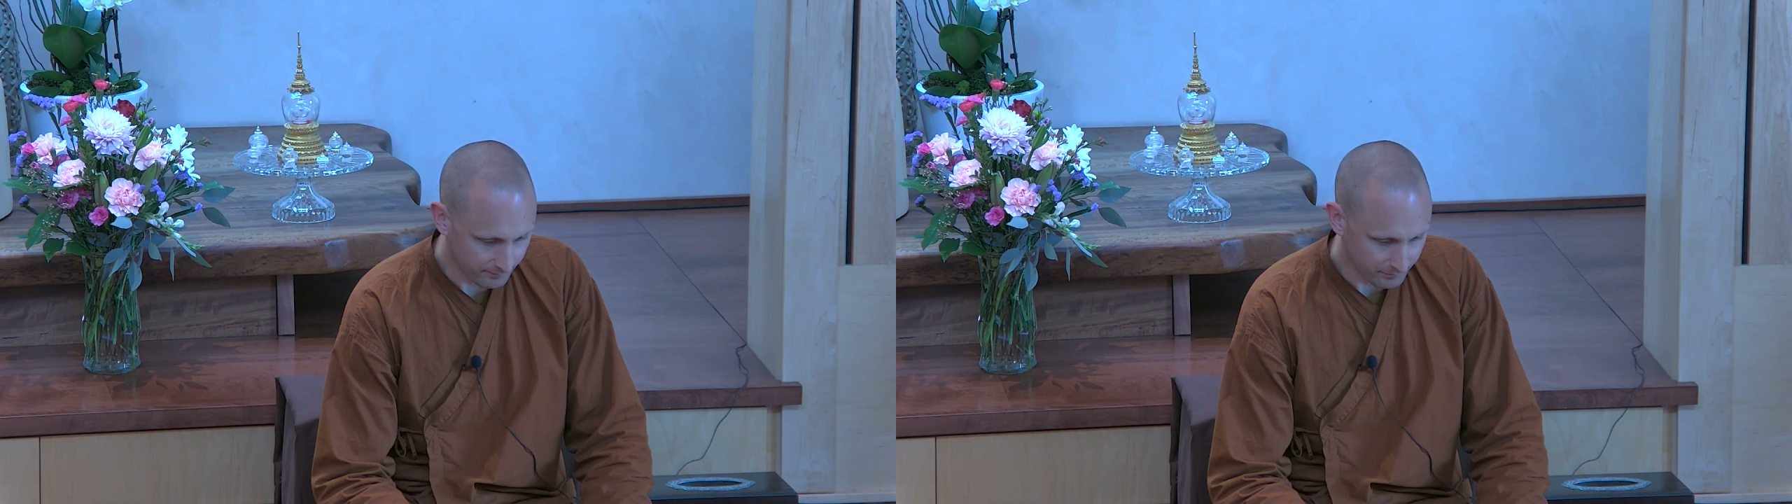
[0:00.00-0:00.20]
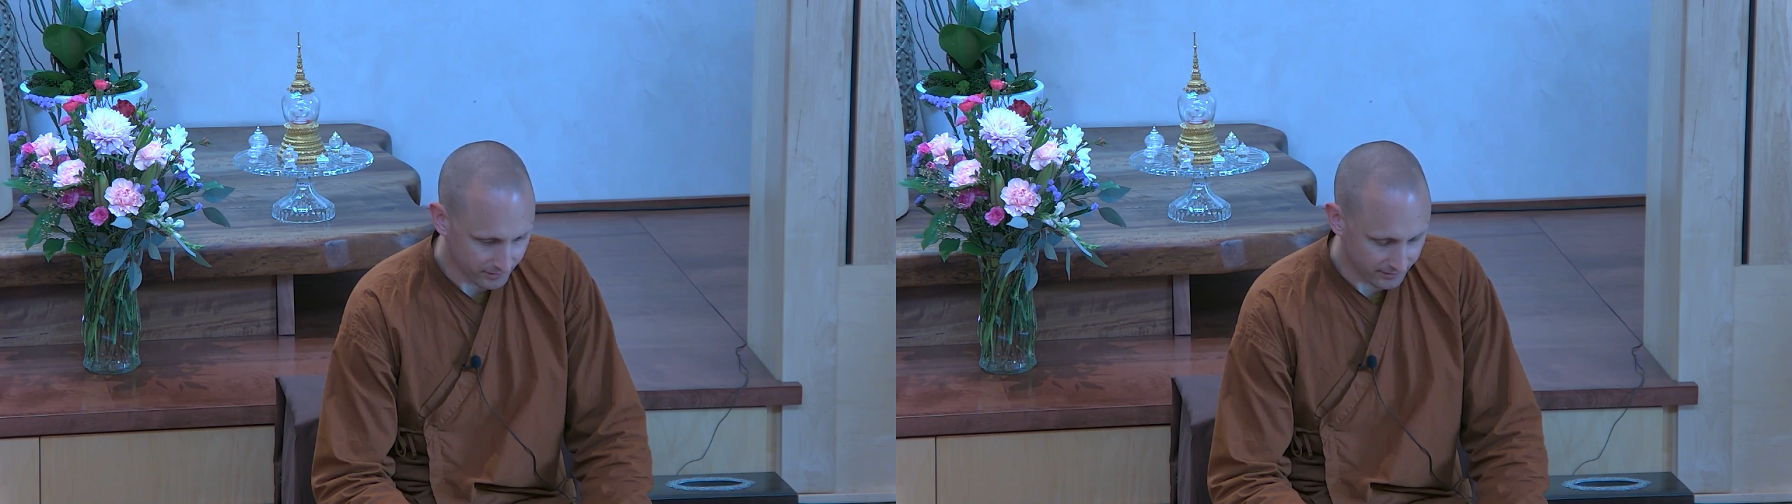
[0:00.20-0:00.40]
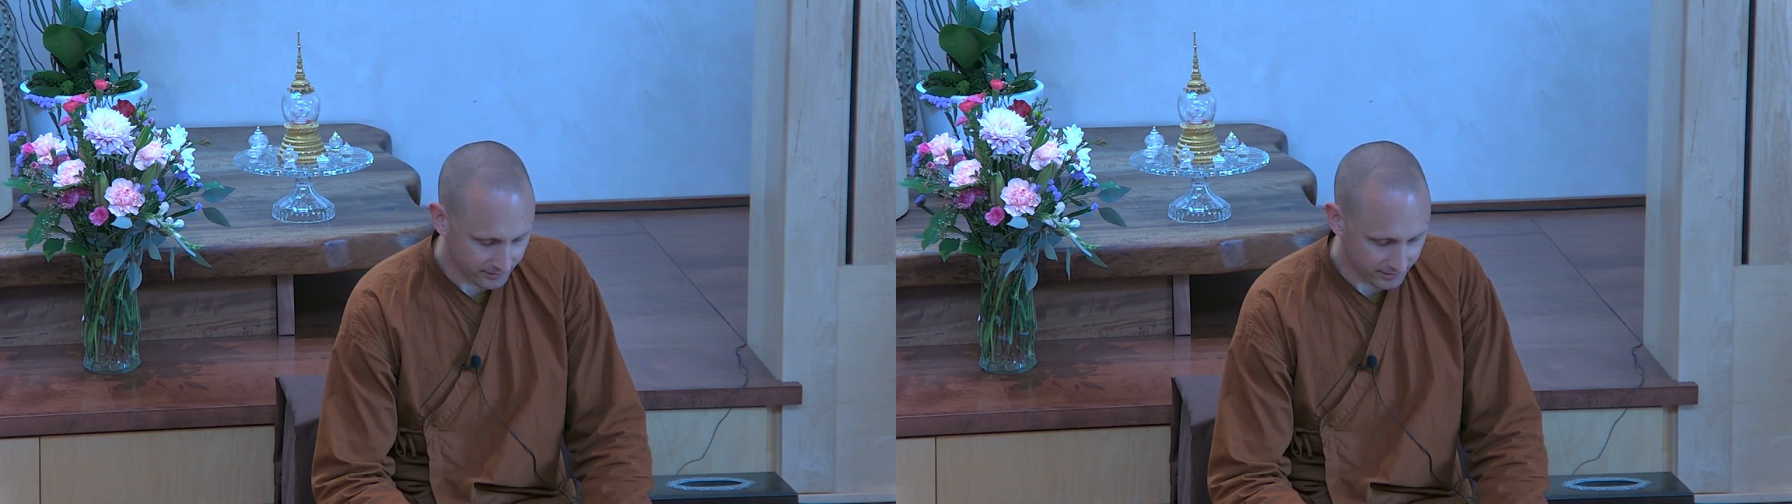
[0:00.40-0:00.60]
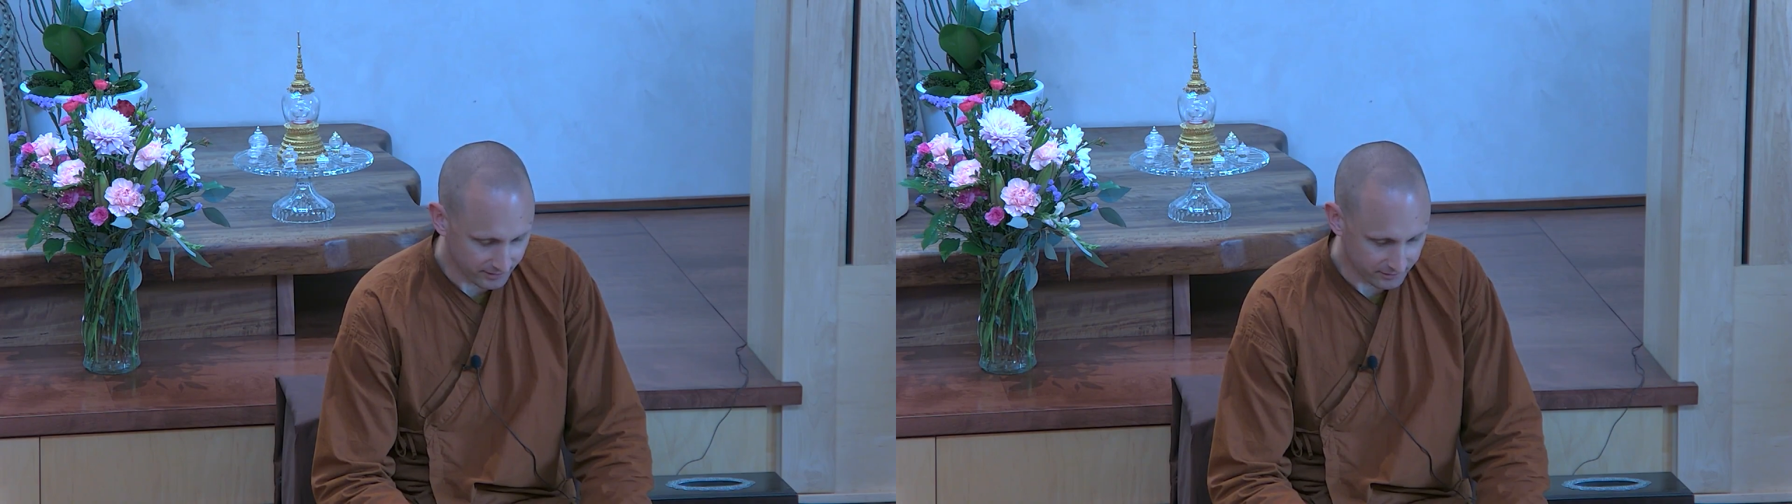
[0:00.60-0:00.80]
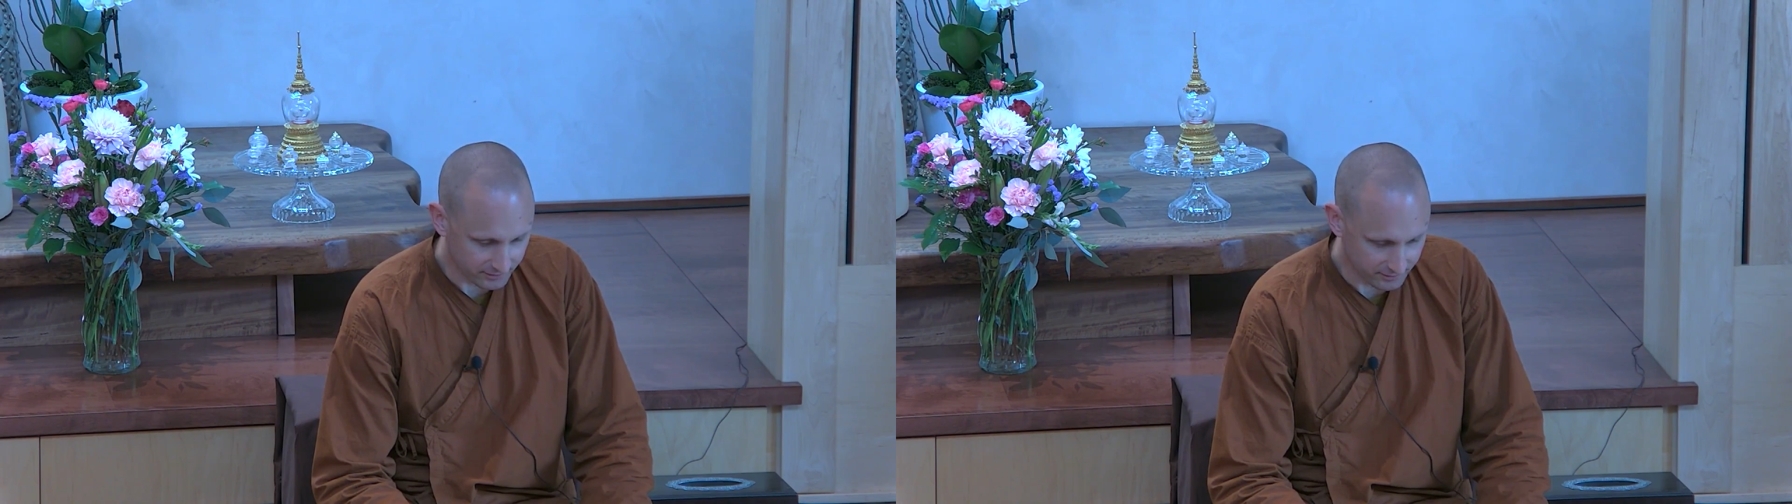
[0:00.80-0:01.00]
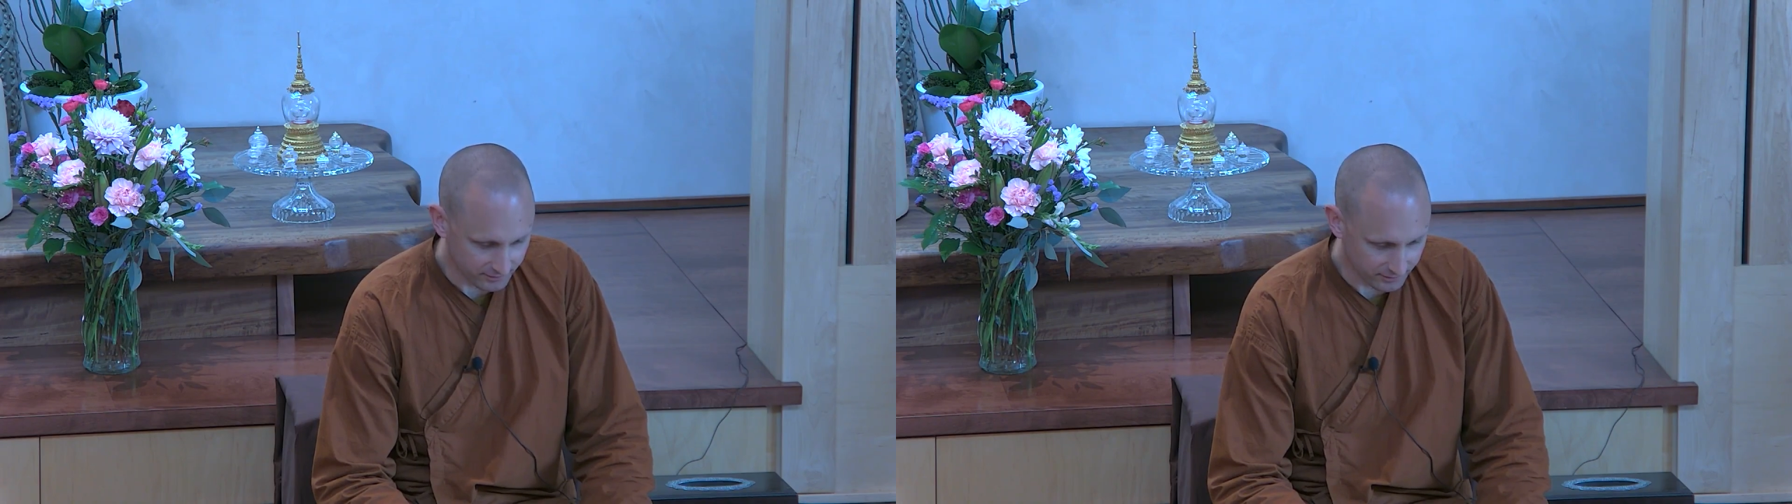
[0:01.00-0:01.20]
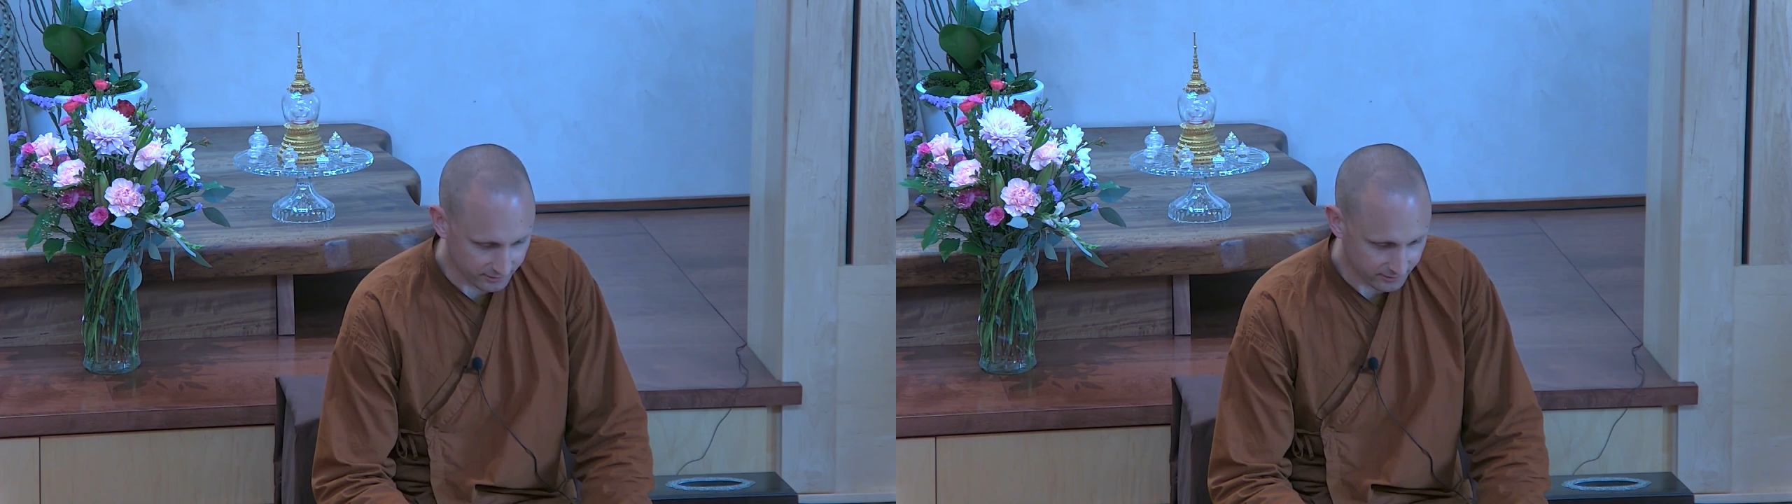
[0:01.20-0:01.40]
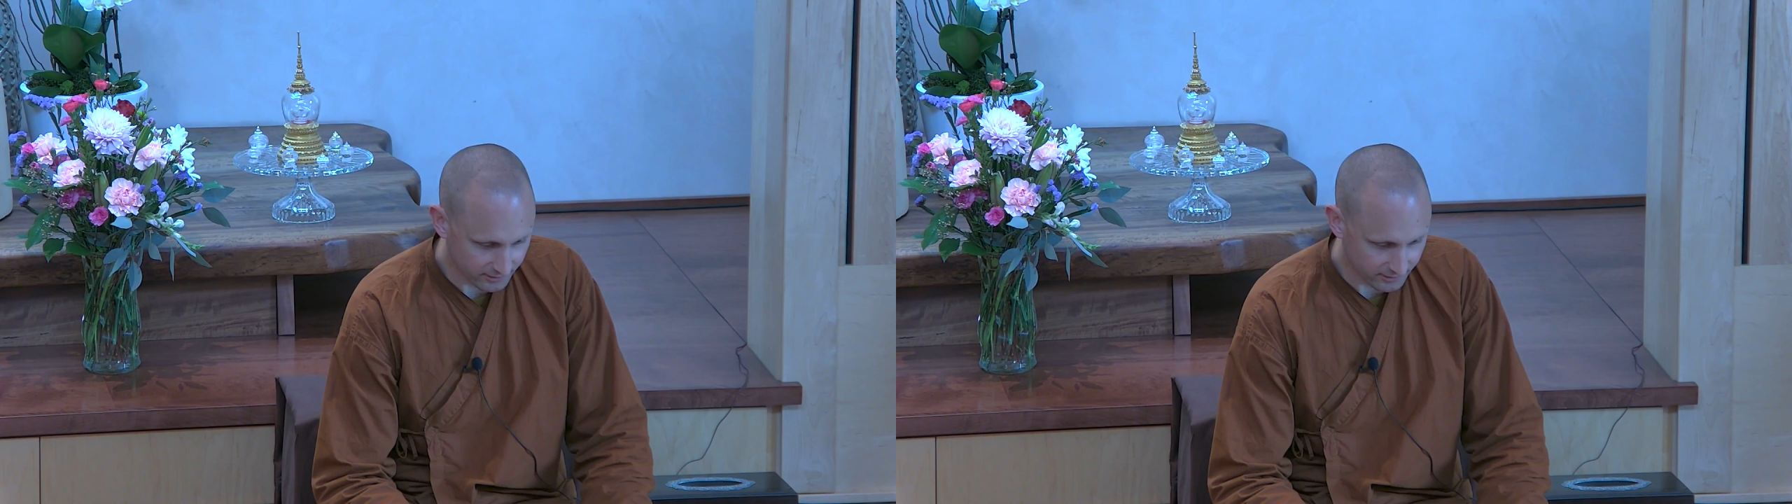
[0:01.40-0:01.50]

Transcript: in the king's service,